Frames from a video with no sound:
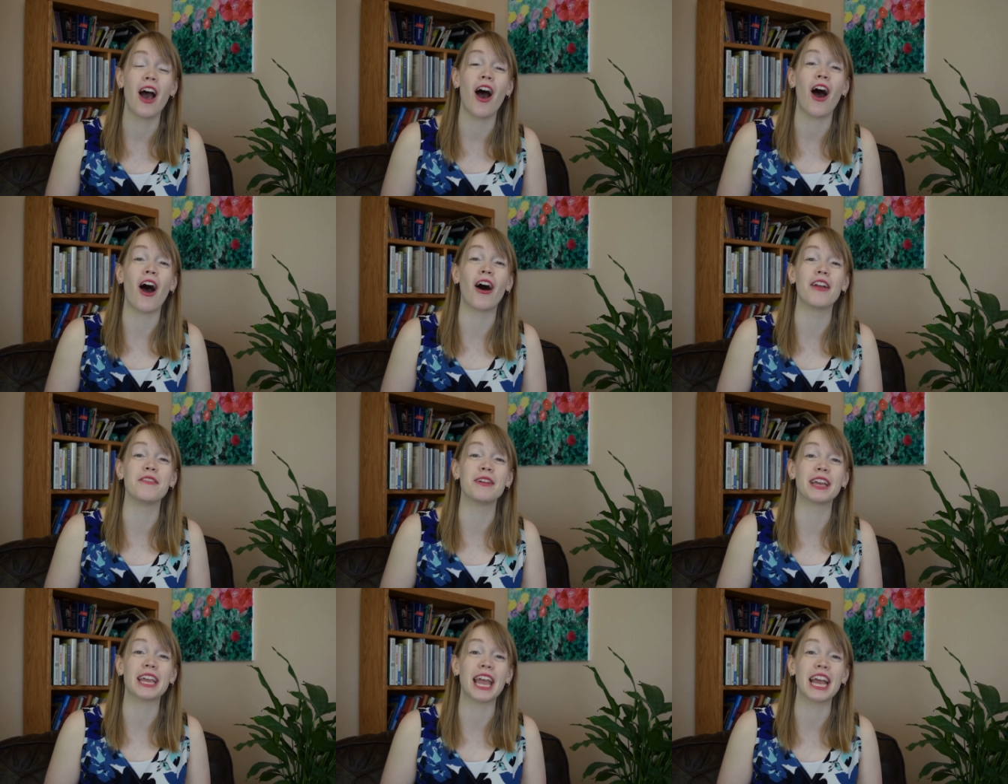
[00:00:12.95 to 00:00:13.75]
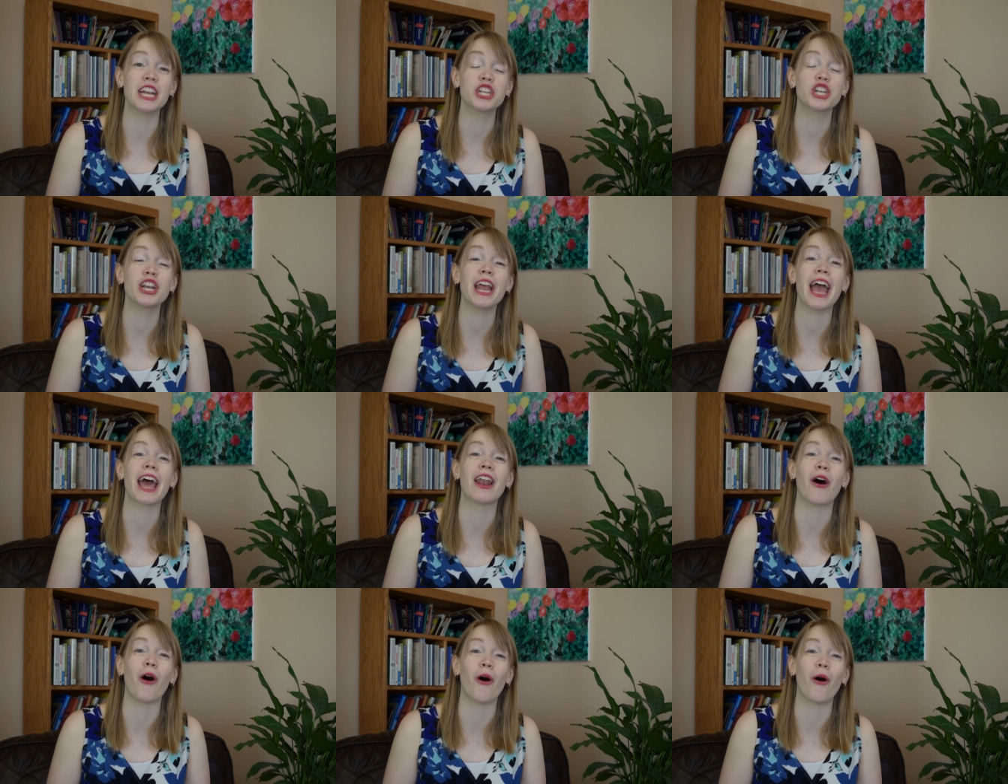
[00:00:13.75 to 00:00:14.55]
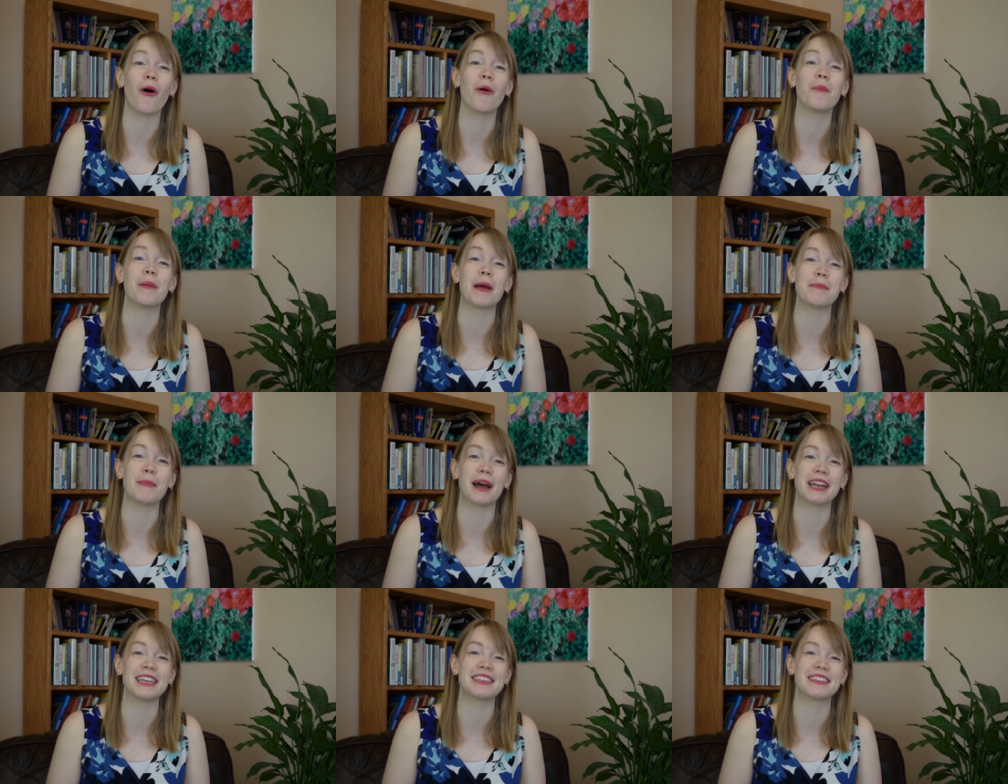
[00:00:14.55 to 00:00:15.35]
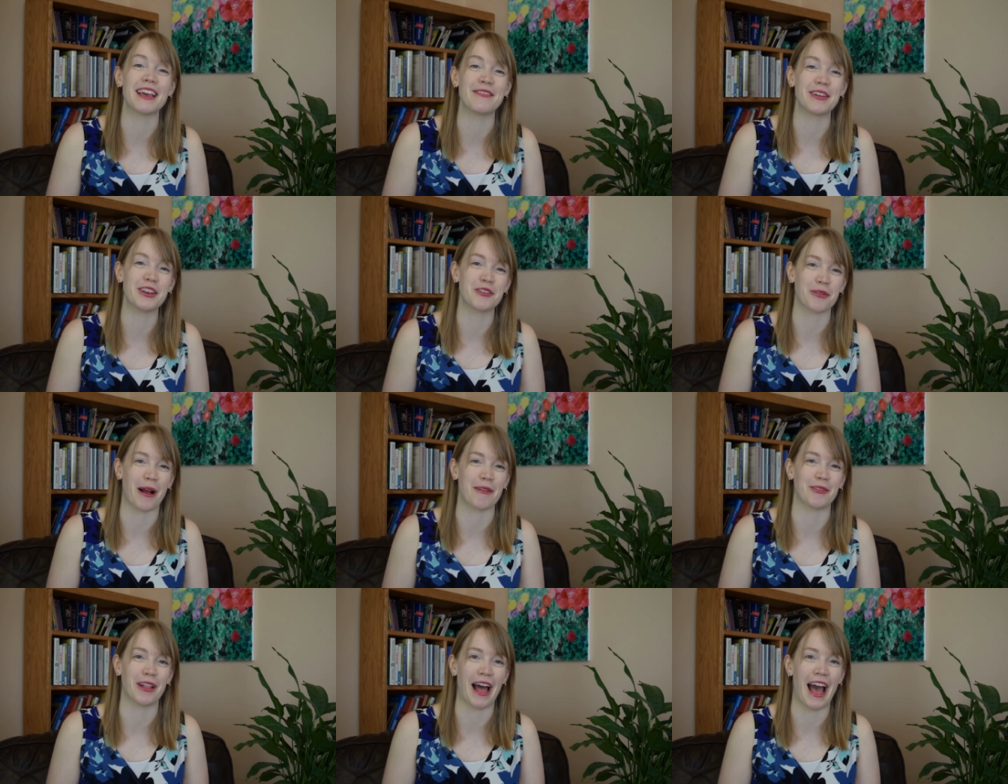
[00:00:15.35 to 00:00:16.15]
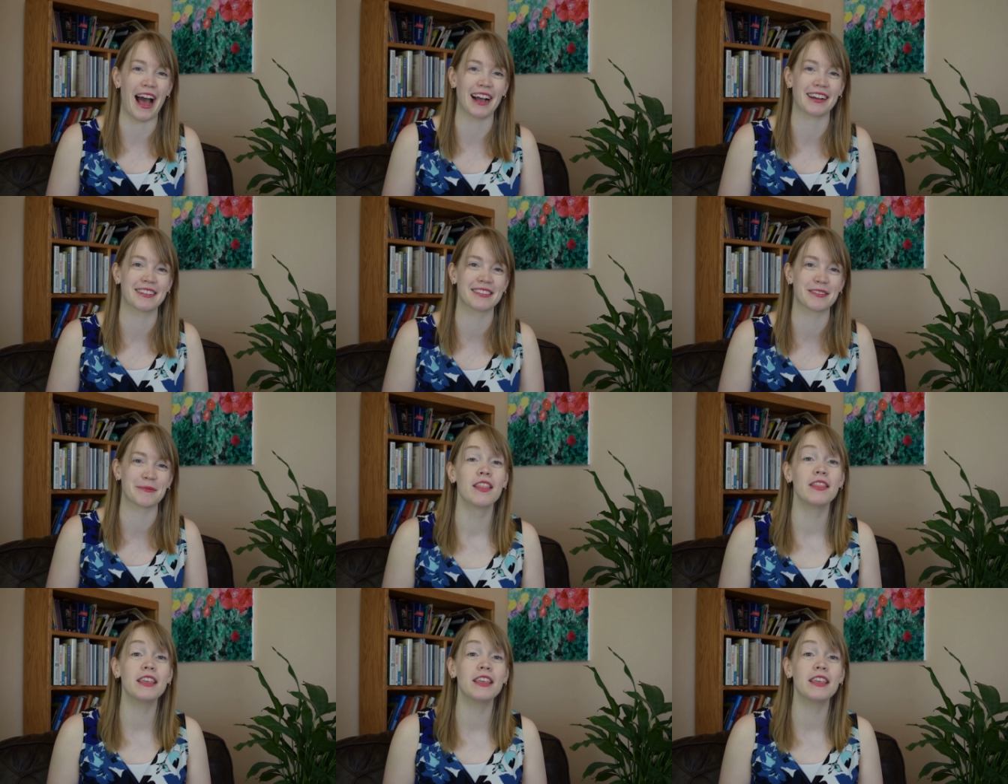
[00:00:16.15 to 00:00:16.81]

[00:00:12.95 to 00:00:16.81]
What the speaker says: on vacation and all my money-saving travel hacks.